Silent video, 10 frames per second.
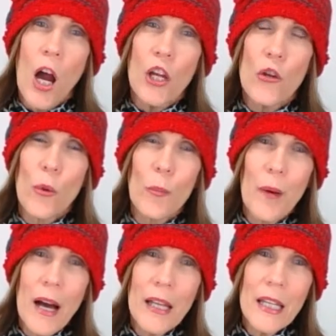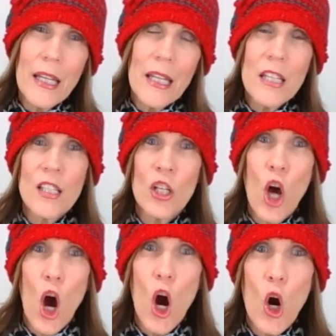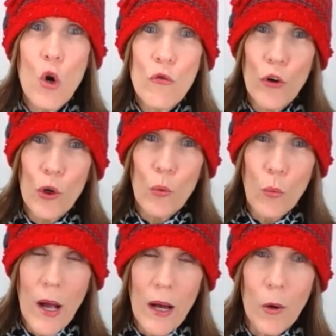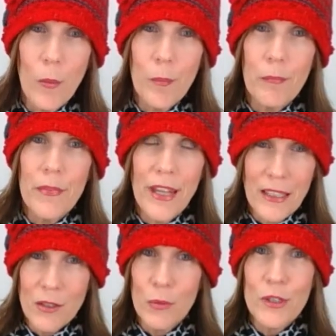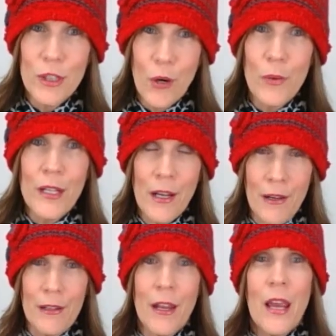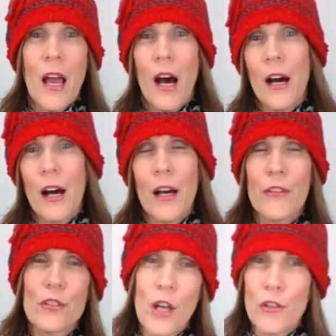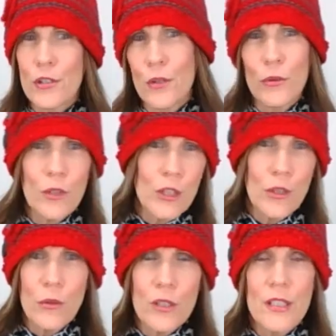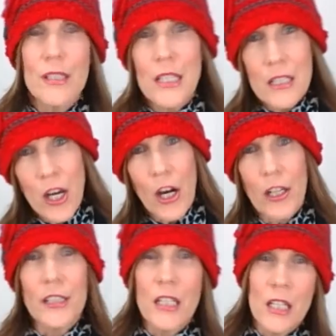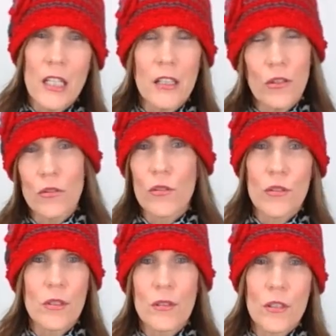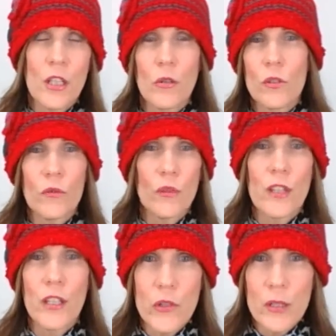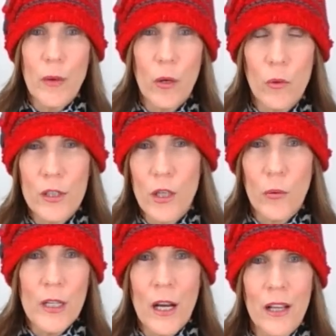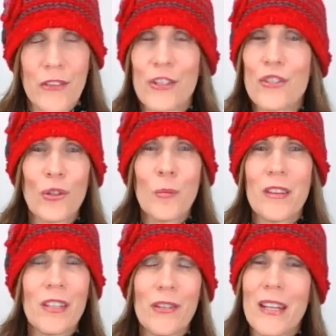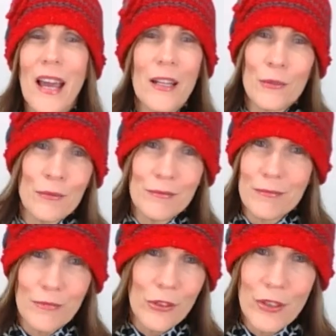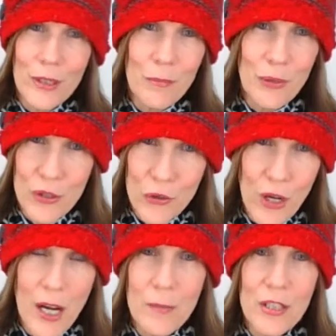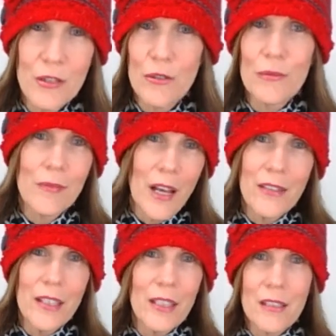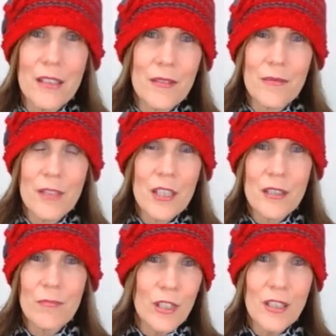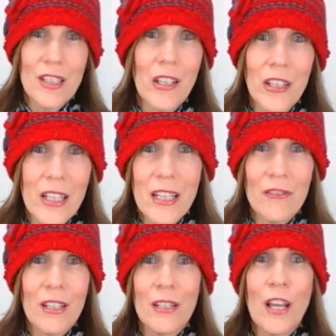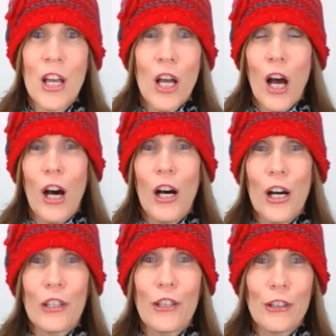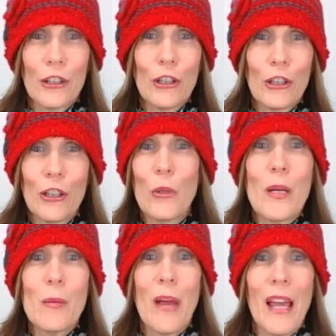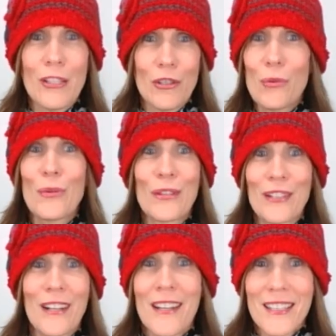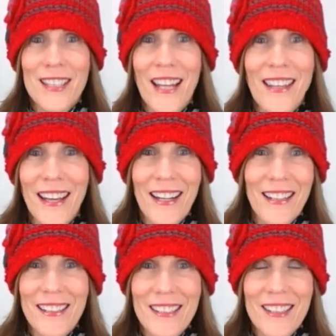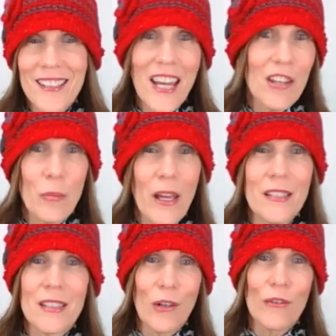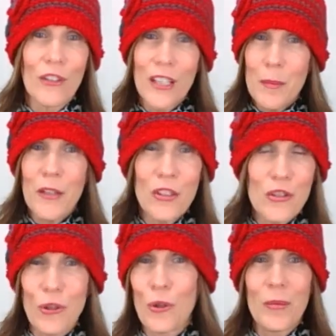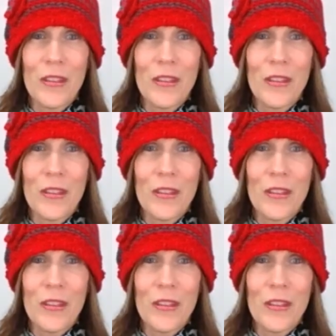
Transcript: Your body is in overwhelm. That's what's going on. There's also, it's detoxing. There's, different theories about what's going on. The germ theory, I don't really prescribe to. I think it's silly. Even Louis Pasteur said that on his deathbed. So forget about the germ